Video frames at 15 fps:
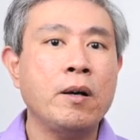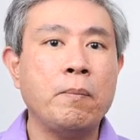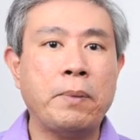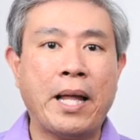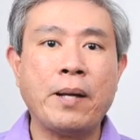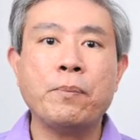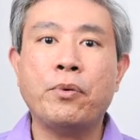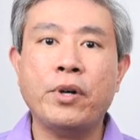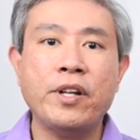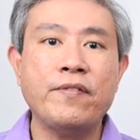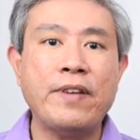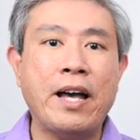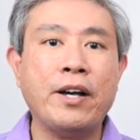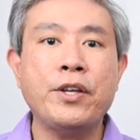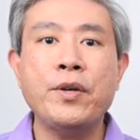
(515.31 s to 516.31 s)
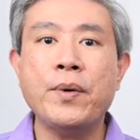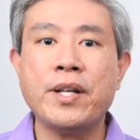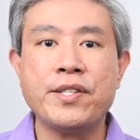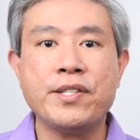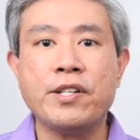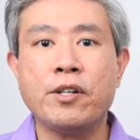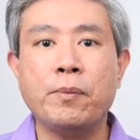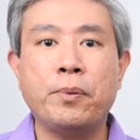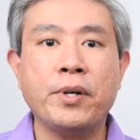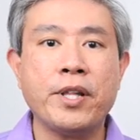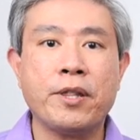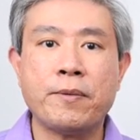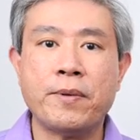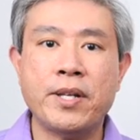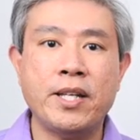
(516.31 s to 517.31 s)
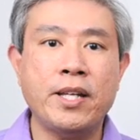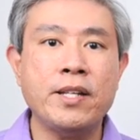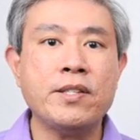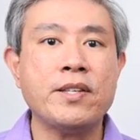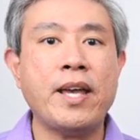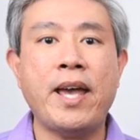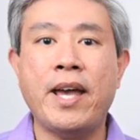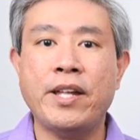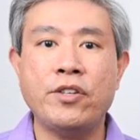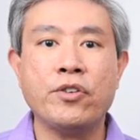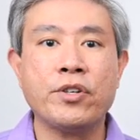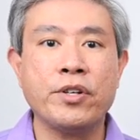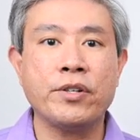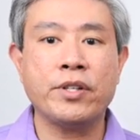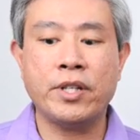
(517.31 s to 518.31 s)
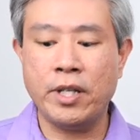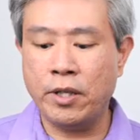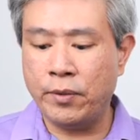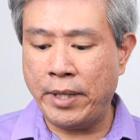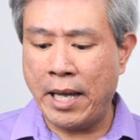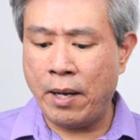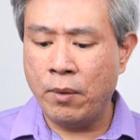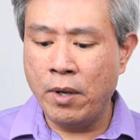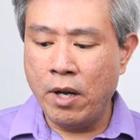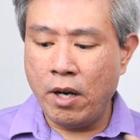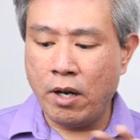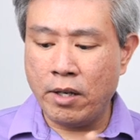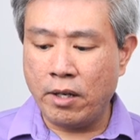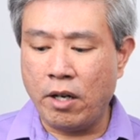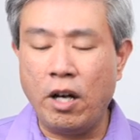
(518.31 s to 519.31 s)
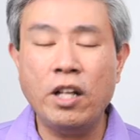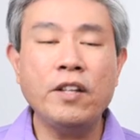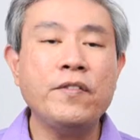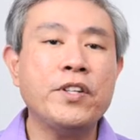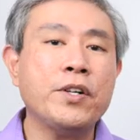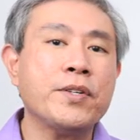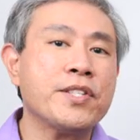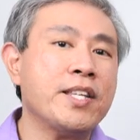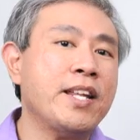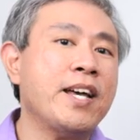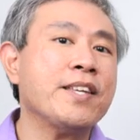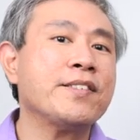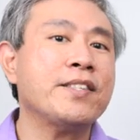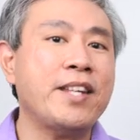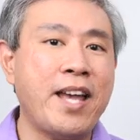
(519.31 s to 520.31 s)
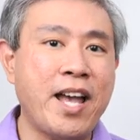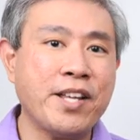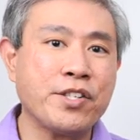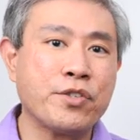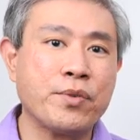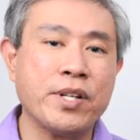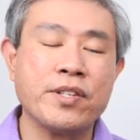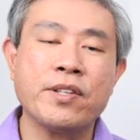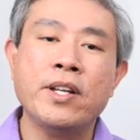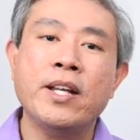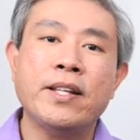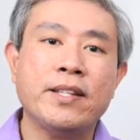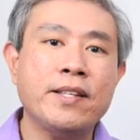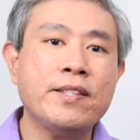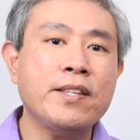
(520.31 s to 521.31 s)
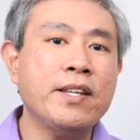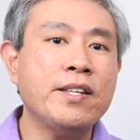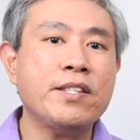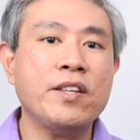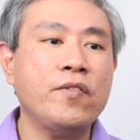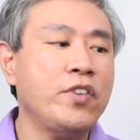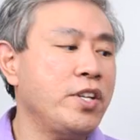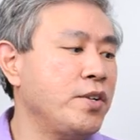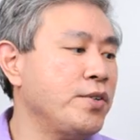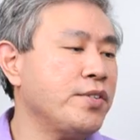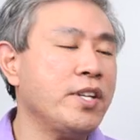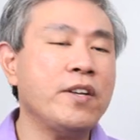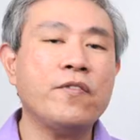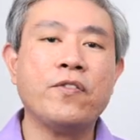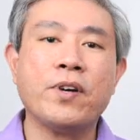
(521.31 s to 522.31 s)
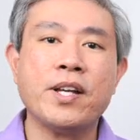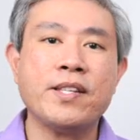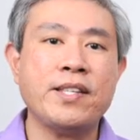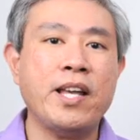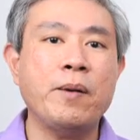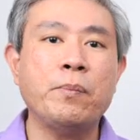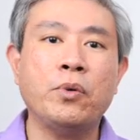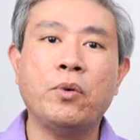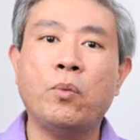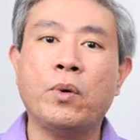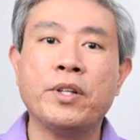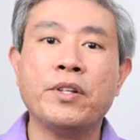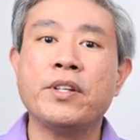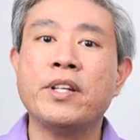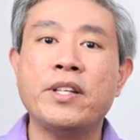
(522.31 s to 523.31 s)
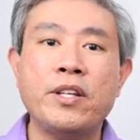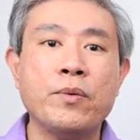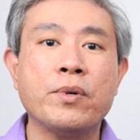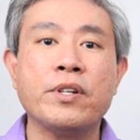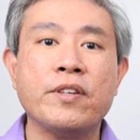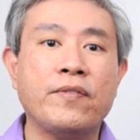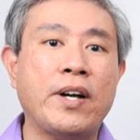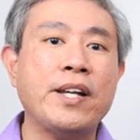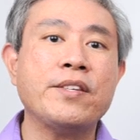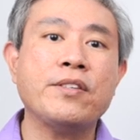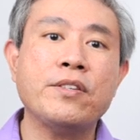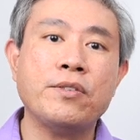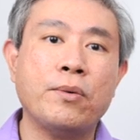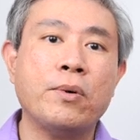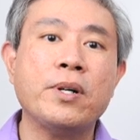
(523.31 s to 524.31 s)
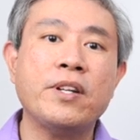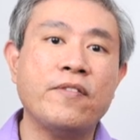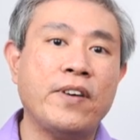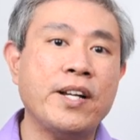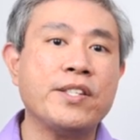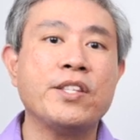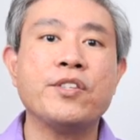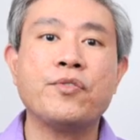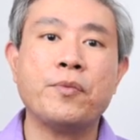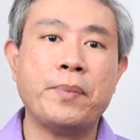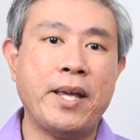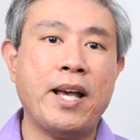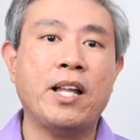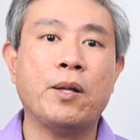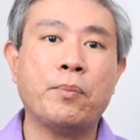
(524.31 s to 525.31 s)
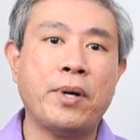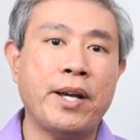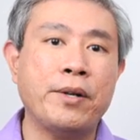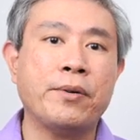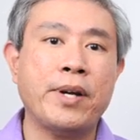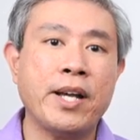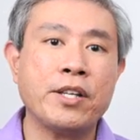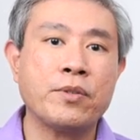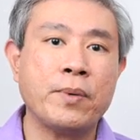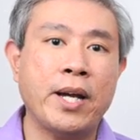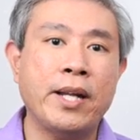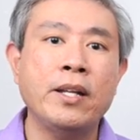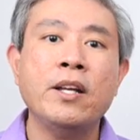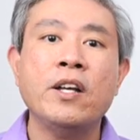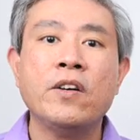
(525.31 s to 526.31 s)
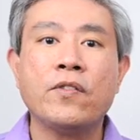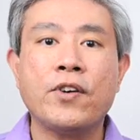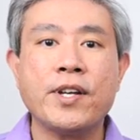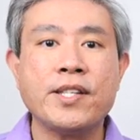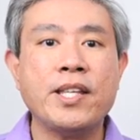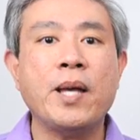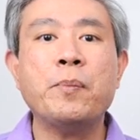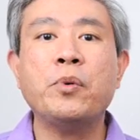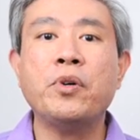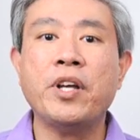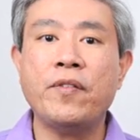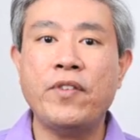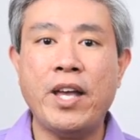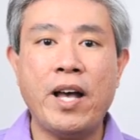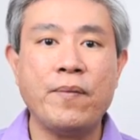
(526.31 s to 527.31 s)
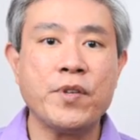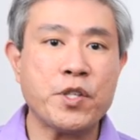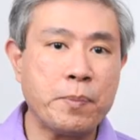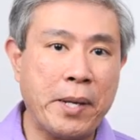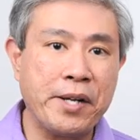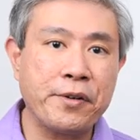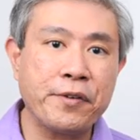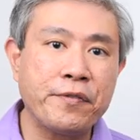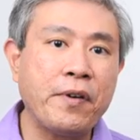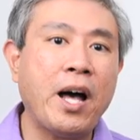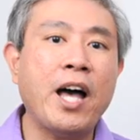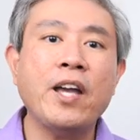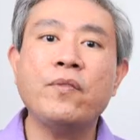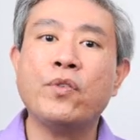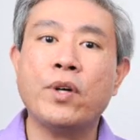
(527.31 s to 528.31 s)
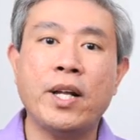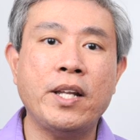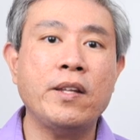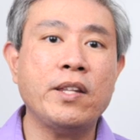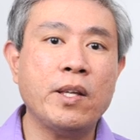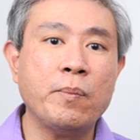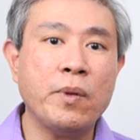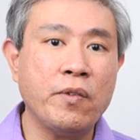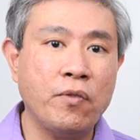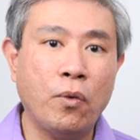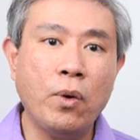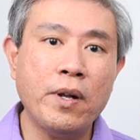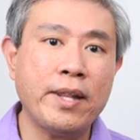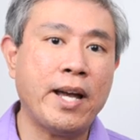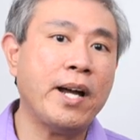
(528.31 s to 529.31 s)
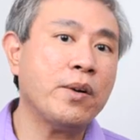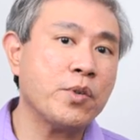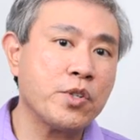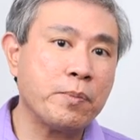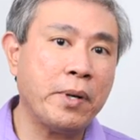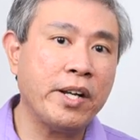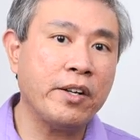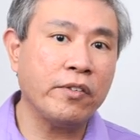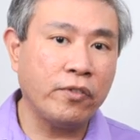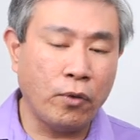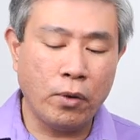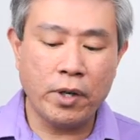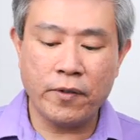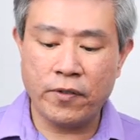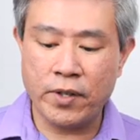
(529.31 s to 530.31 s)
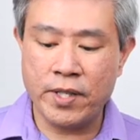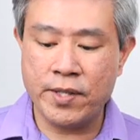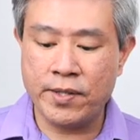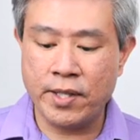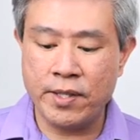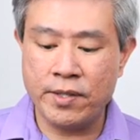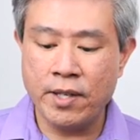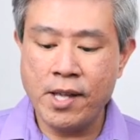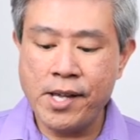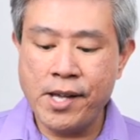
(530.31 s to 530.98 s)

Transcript: black point value at 0.3 nits and you're good to go. Now, on all of those, it has an asterisk. This is if you're using, for example, one of the newer devices or devices from Calibrite or Xrite. For example, if you have a Spyder 5 or anything before that or Spyder 4, for instance,